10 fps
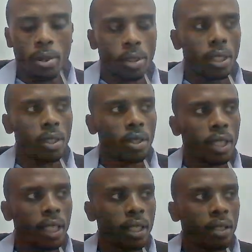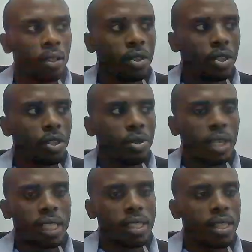Okay, you can
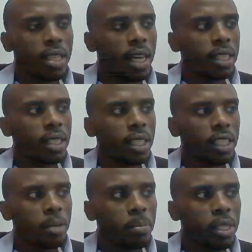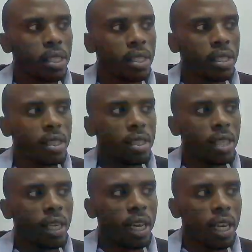see that it prints
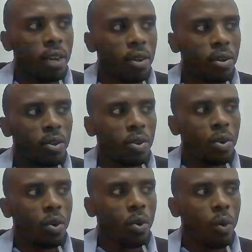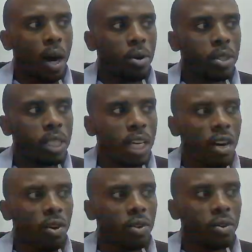hello world. Now
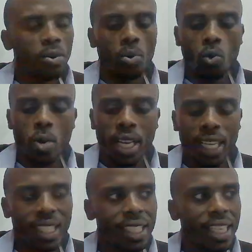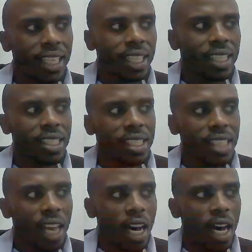we can redirect this
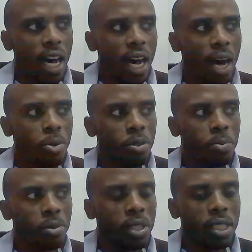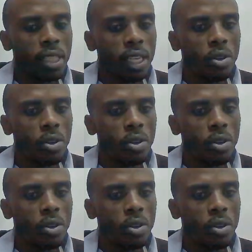output. Instead of